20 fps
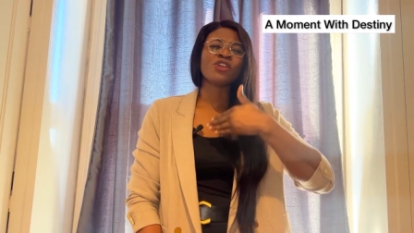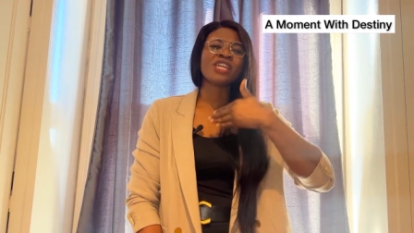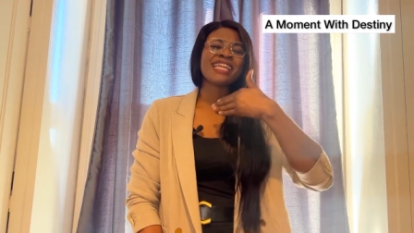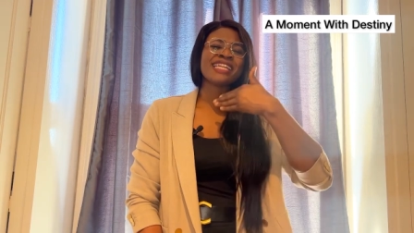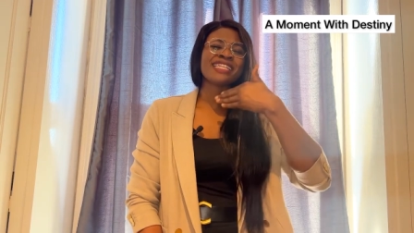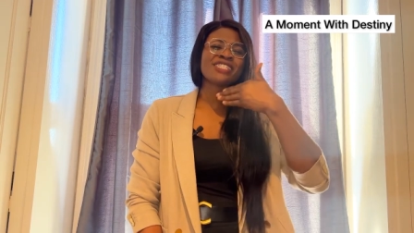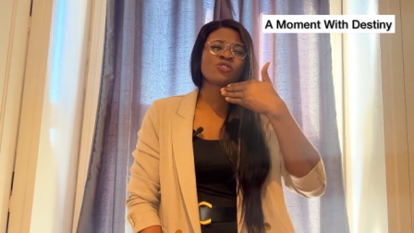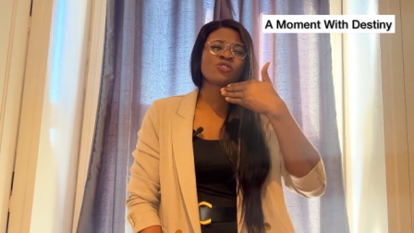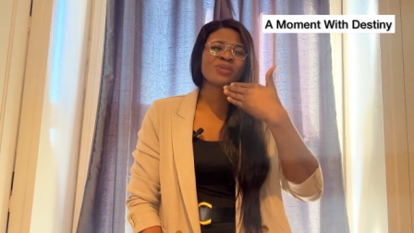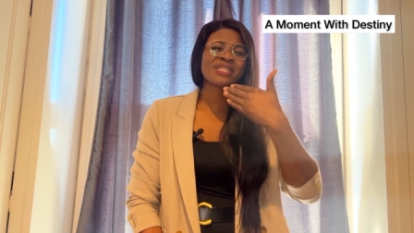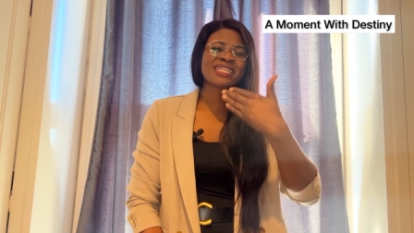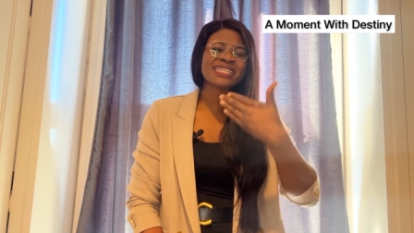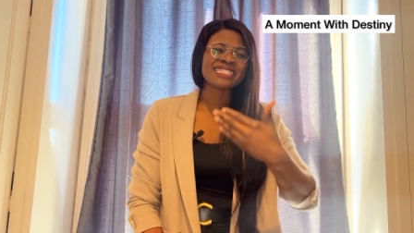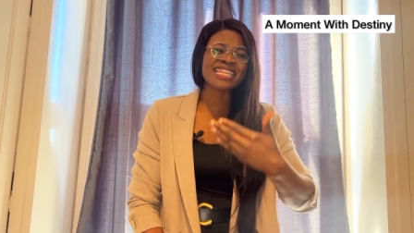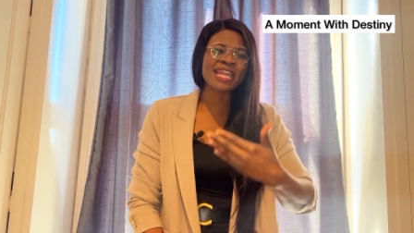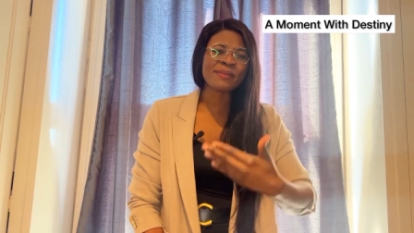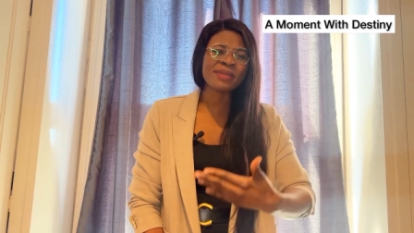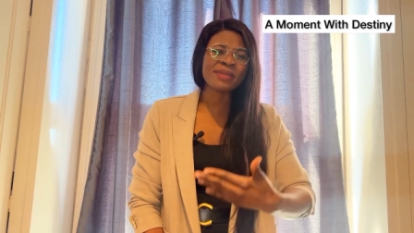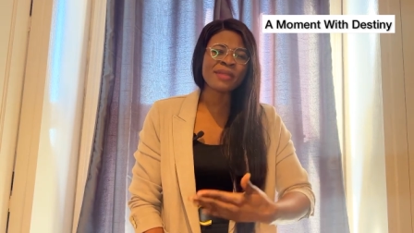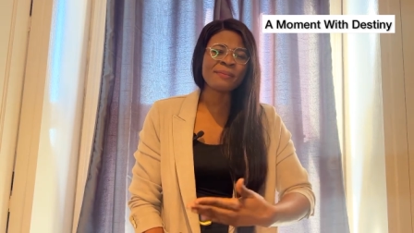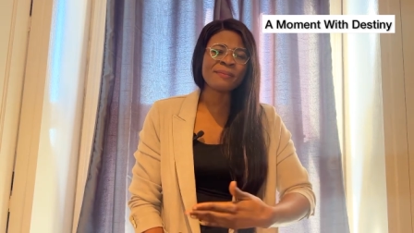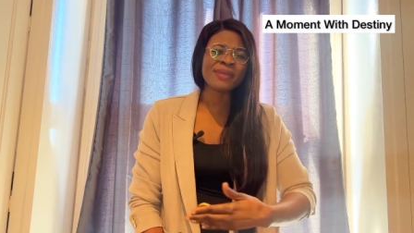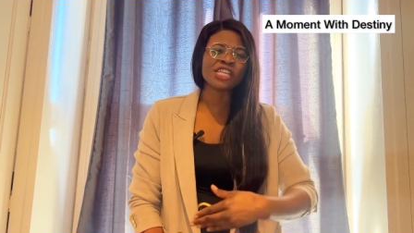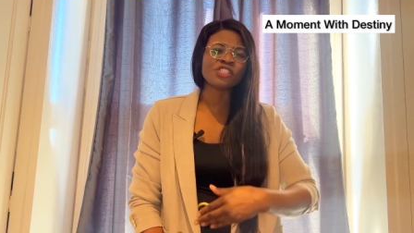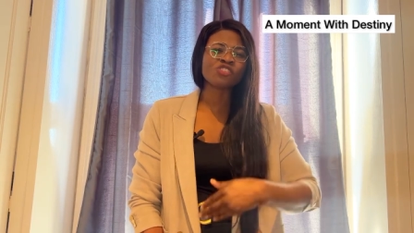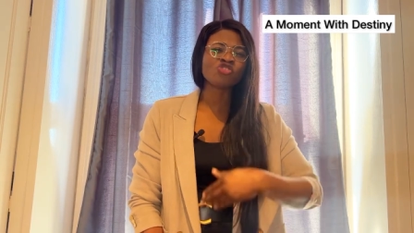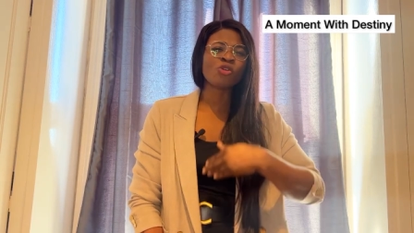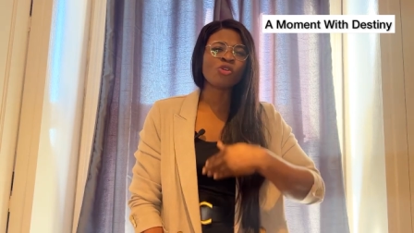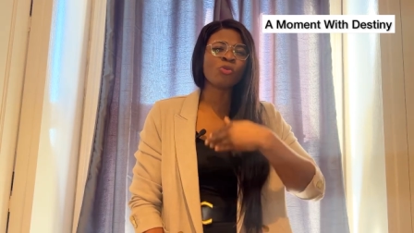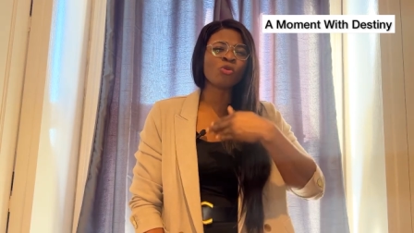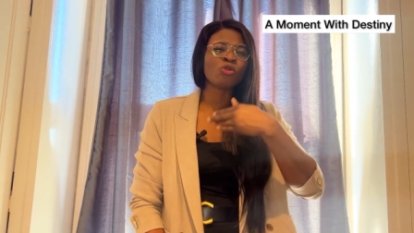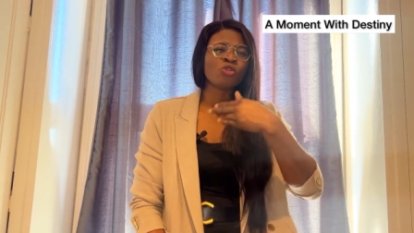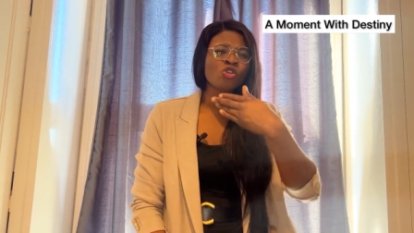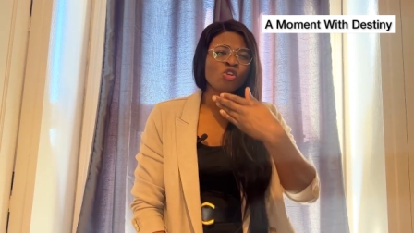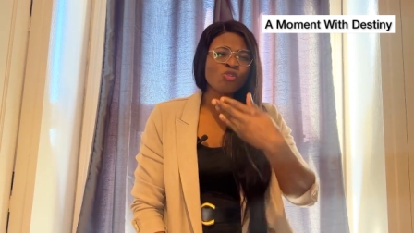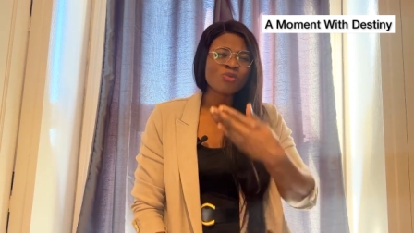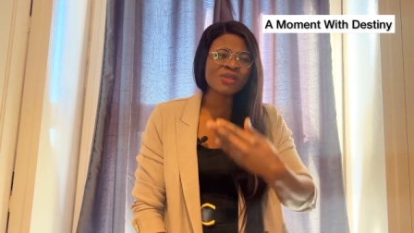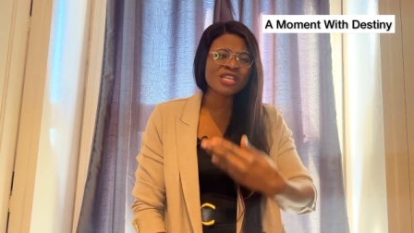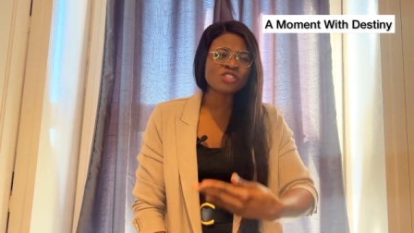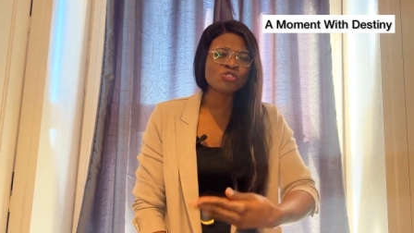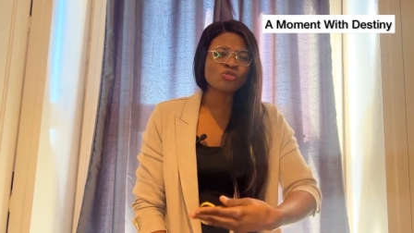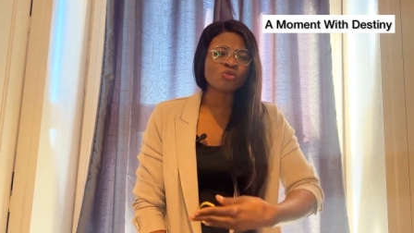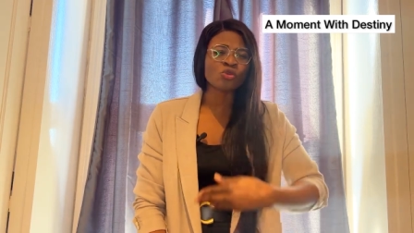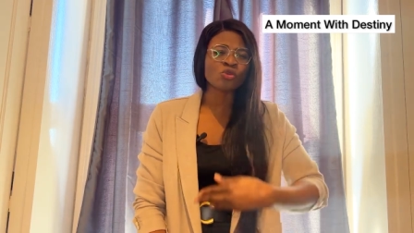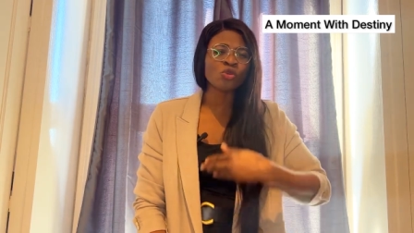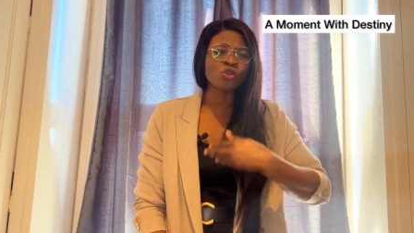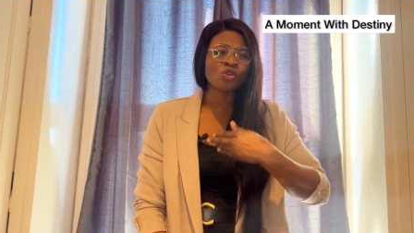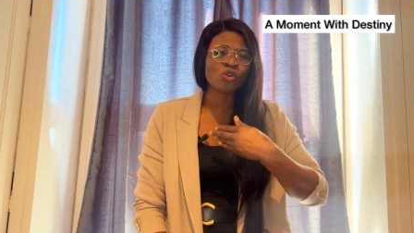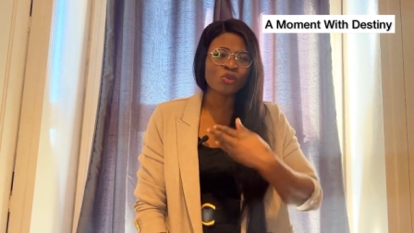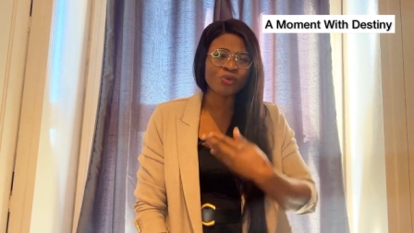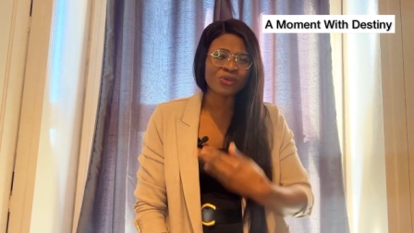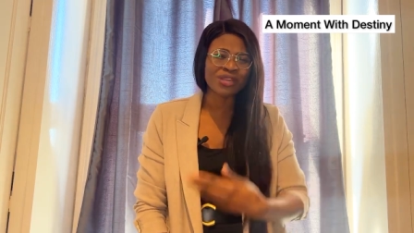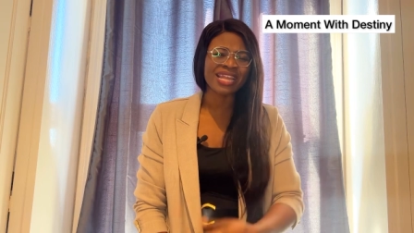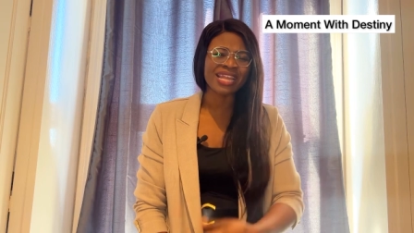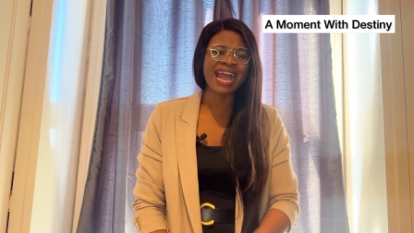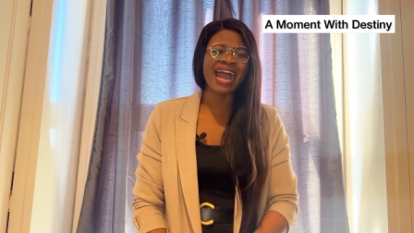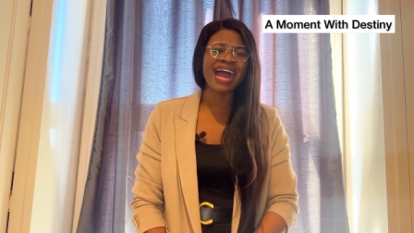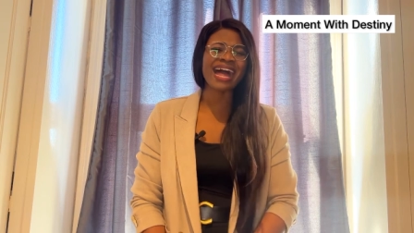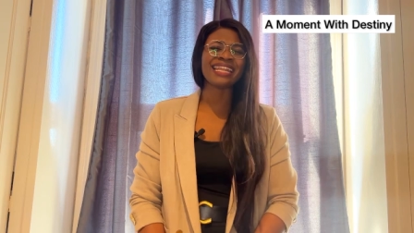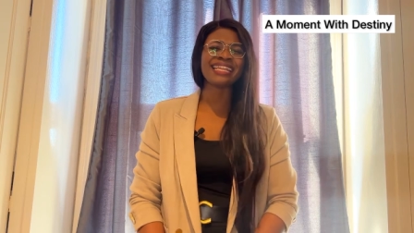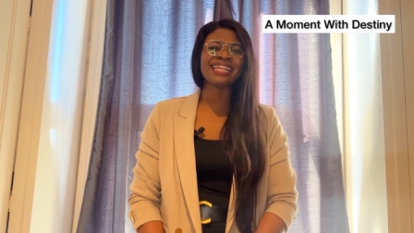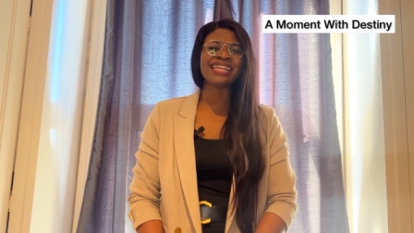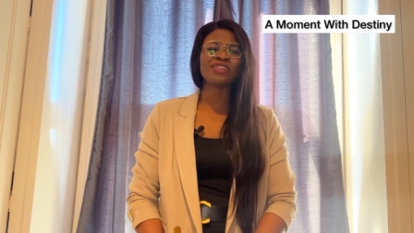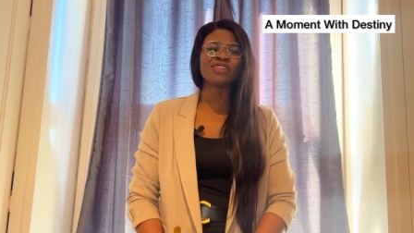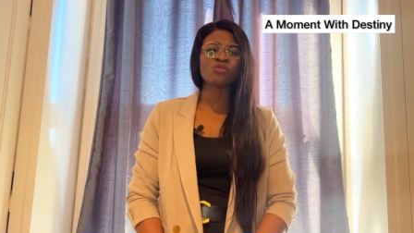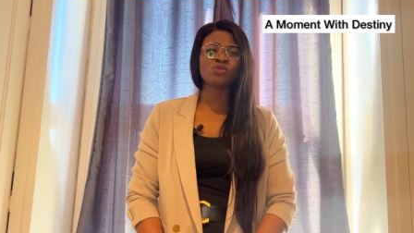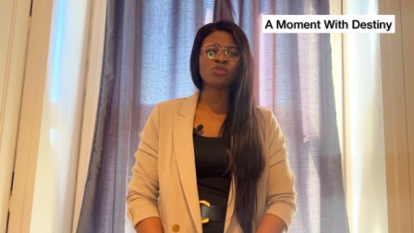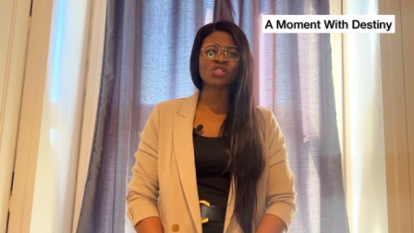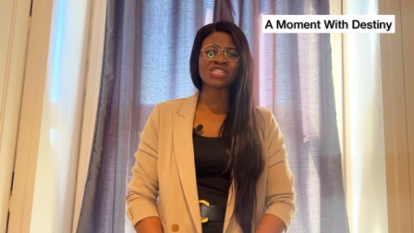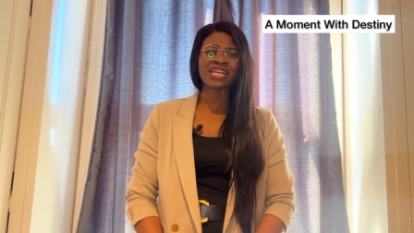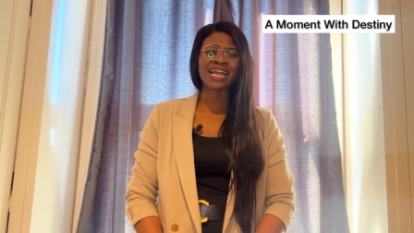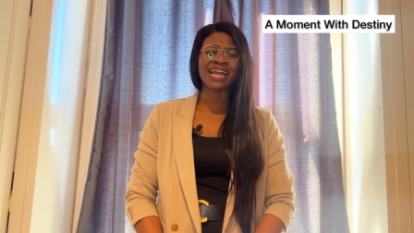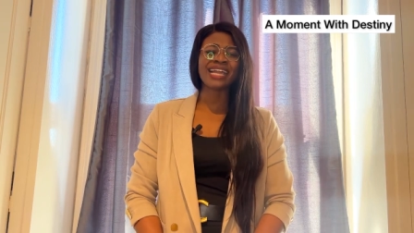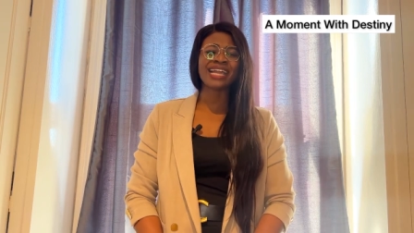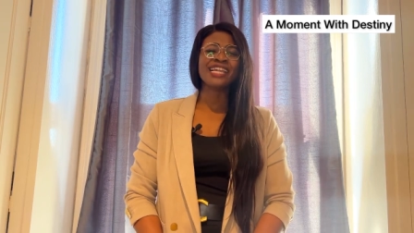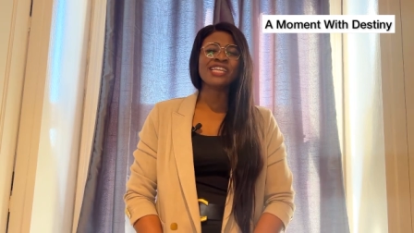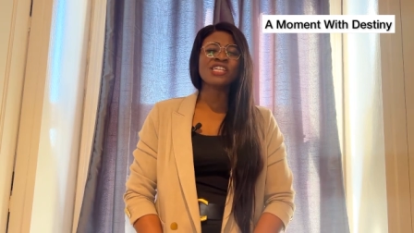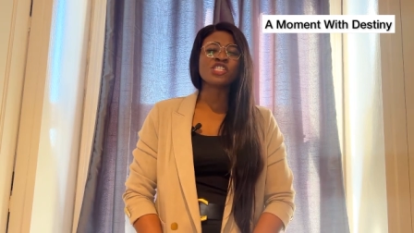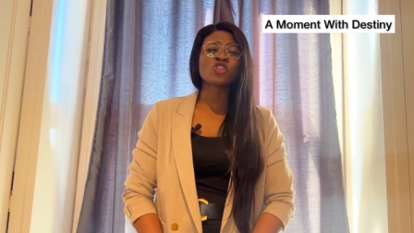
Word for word: into the same image from glory to glory. Hallelujah.